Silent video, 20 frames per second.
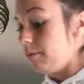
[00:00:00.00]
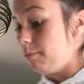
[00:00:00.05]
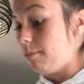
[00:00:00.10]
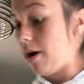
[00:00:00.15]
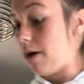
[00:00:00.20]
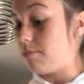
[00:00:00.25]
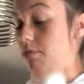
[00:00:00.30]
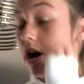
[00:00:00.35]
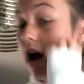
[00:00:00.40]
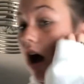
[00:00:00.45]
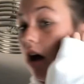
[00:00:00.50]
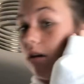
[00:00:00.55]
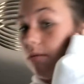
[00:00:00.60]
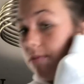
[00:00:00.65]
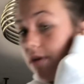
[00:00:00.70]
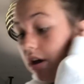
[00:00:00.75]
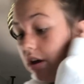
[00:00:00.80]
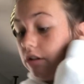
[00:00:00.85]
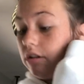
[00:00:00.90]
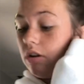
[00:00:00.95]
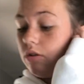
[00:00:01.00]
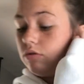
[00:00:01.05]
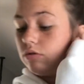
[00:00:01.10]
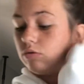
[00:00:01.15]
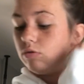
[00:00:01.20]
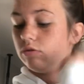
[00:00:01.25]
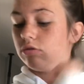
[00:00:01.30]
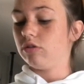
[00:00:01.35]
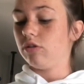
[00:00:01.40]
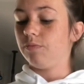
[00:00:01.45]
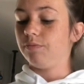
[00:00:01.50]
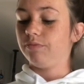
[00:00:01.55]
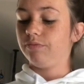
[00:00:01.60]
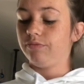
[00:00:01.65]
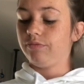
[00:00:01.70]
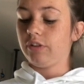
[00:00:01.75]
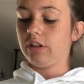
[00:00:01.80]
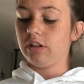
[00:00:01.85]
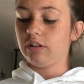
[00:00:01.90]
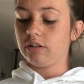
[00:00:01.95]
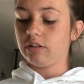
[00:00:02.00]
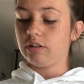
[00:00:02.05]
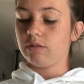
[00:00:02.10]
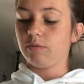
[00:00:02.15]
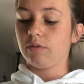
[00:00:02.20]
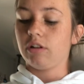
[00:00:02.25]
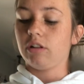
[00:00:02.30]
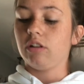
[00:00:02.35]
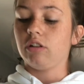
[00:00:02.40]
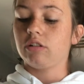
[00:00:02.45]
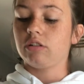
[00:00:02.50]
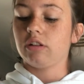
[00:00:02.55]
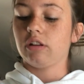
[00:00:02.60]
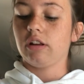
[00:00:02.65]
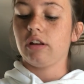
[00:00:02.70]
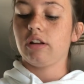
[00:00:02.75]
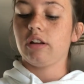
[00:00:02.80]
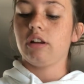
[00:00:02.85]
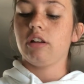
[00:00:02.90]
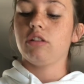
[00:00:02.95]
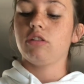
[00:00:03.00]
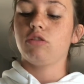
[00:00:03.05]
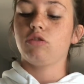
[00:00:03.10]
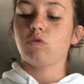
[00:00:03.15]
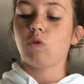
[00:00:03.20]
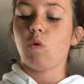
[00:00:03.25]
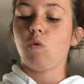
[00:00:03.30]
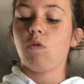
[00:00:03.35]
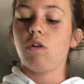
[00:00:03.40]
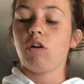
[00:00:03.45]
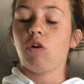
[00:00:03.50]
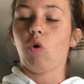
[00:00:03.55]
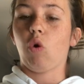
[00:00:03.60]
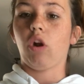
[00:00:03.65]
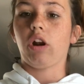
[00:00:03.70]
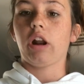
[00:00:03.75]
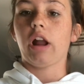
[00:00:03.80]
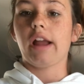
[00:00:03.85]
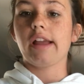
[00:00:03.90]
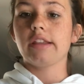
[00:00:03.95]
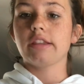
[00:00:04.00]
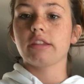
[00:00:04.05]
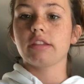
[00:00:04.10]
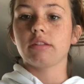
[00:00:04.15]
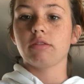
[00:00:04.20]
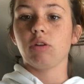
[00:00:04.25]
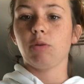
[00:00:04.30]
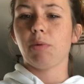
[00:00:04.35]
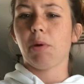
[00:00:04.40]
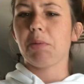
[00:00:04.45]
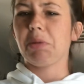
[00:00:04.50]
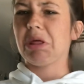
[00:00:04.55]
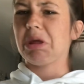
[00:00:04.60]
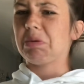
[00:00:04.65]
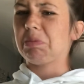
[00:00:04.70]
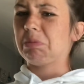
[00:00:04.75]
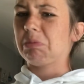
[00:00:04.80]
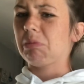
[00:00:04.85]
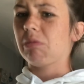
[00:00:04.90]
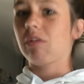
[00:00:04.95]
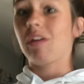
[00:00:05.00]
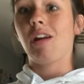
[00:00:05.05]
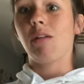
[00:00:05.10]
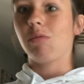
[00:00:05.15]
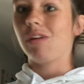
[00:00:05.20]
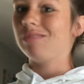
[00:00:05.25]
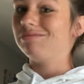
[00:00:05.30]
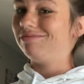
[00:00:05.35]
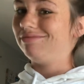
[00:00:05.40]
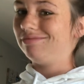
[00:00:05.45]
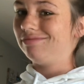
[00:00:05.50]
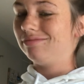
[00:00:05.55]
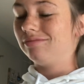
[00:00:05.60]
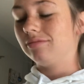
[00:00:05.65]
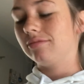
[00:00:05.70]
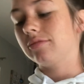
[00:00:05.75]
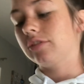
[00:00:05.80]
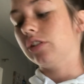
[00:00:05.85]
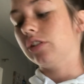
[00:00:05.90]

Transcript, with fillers: My butt out of bed to go to school. So this is what it looks like, and it's so good, guys. You're probably like, I don't like. Mm.